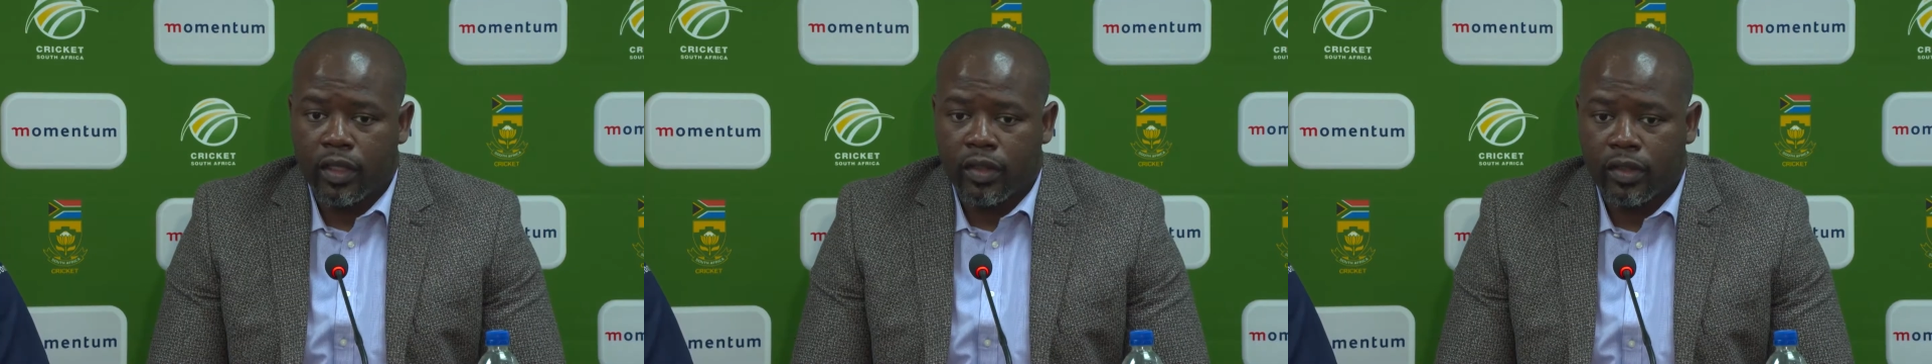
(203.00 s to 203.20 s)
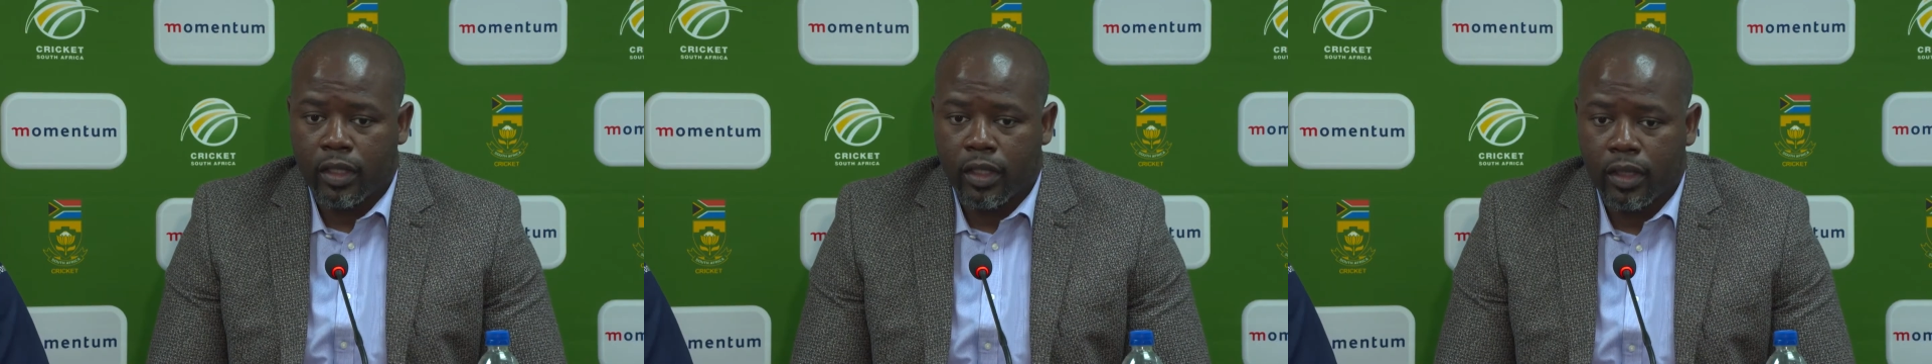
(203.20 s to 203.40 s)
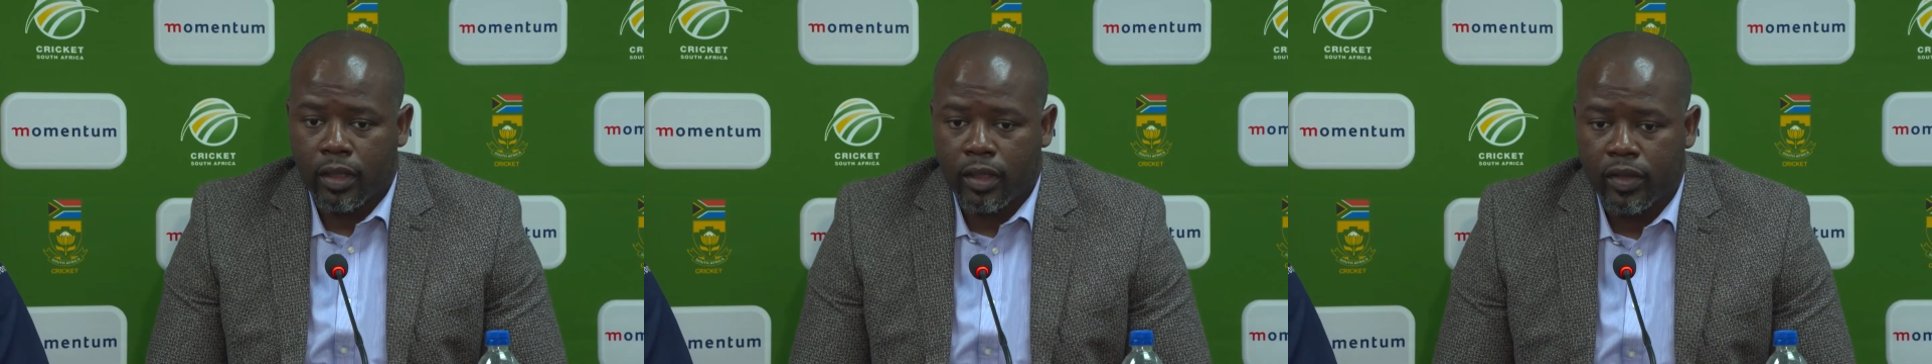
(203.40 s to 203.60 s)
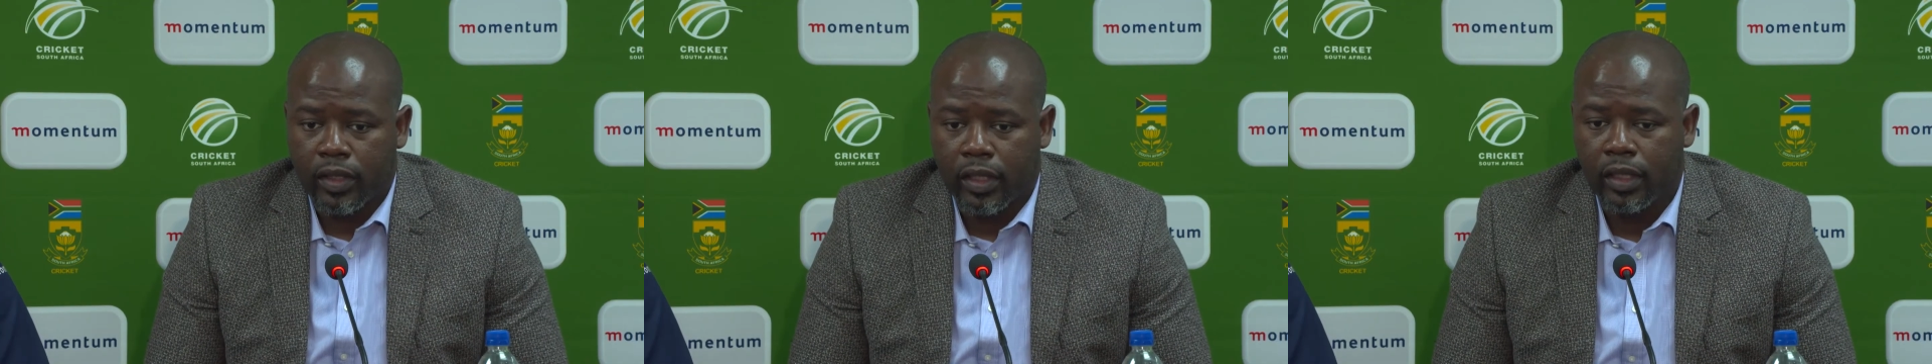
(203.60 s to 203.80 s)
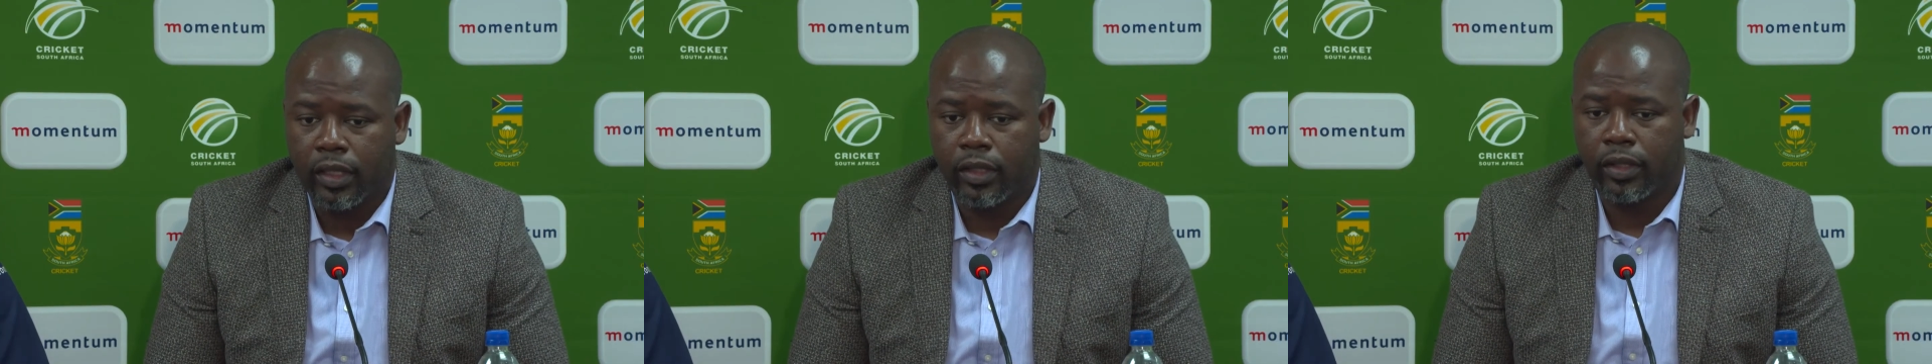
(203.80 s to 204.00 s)
as the
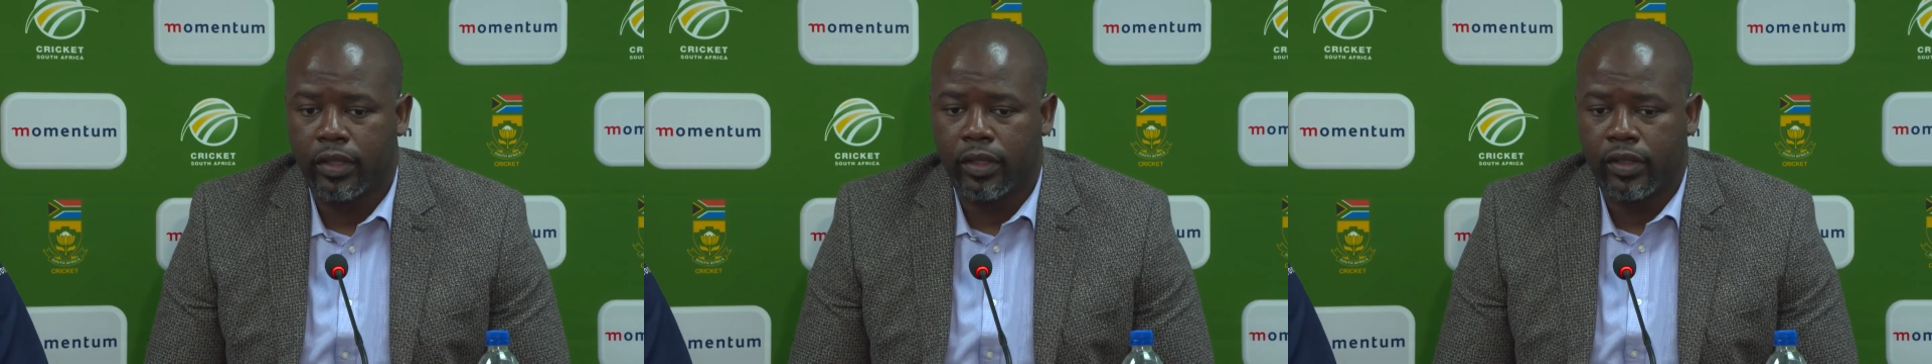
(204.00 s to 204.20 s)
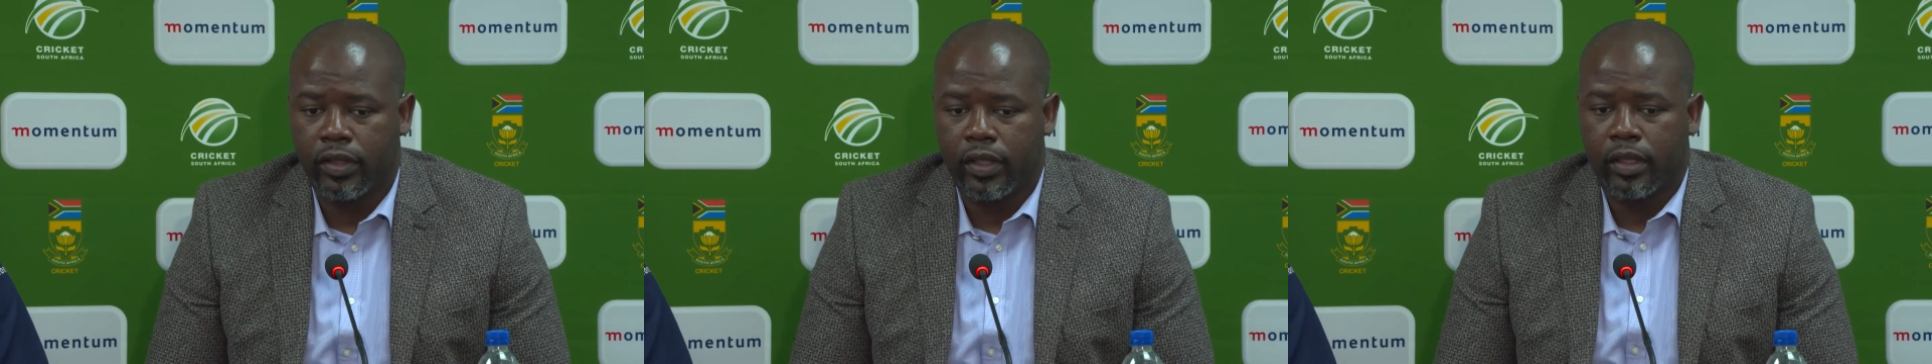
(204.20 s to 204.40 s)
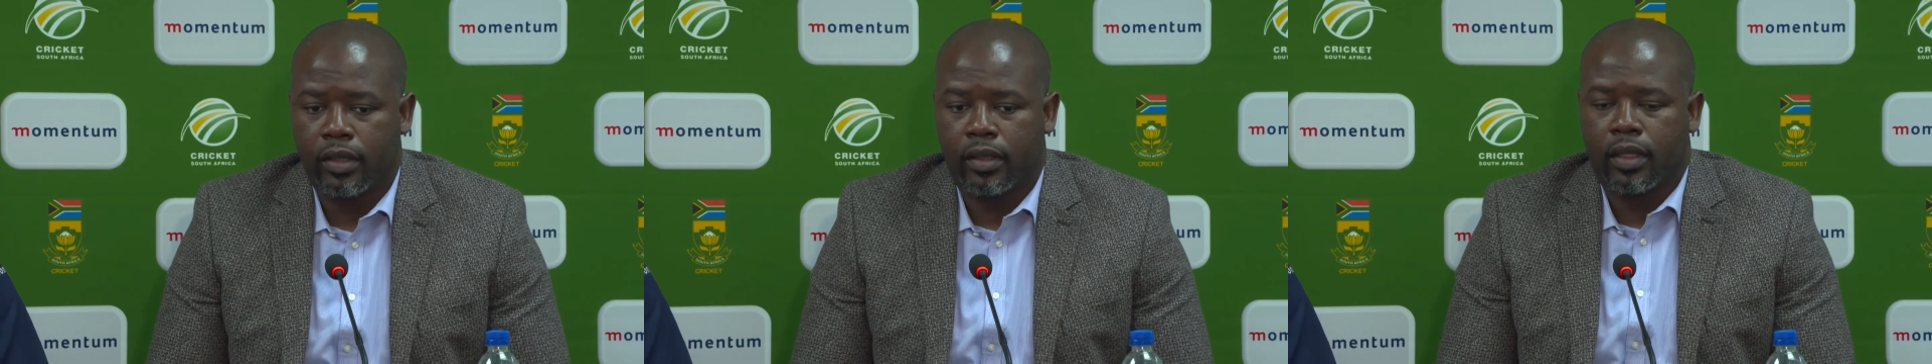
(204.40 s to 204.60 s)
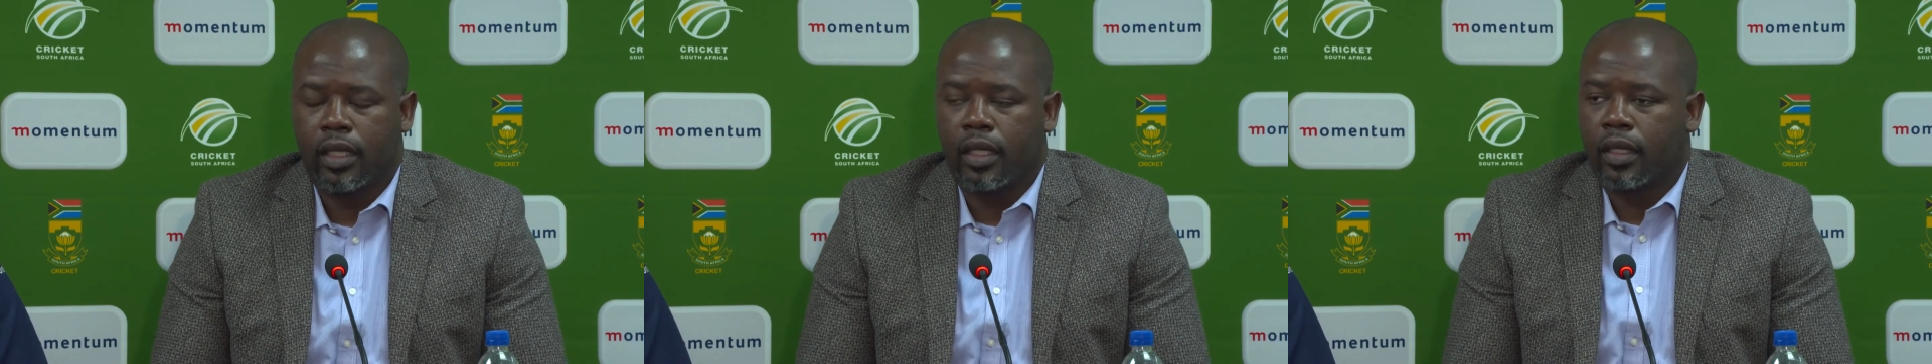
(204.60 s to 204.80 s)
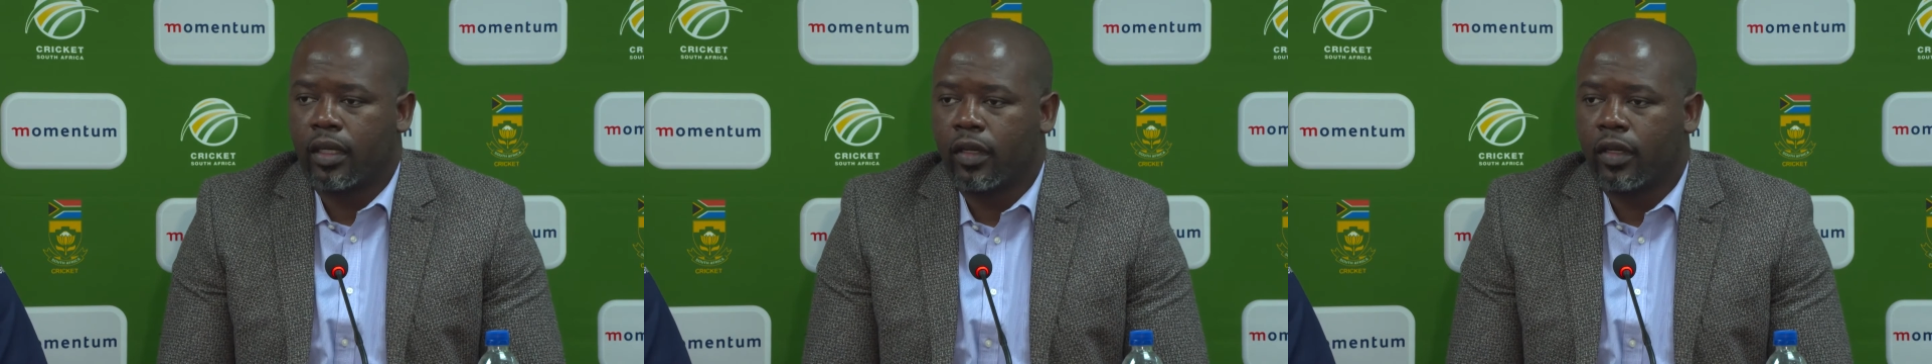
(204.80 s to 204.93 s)
salaries and uh,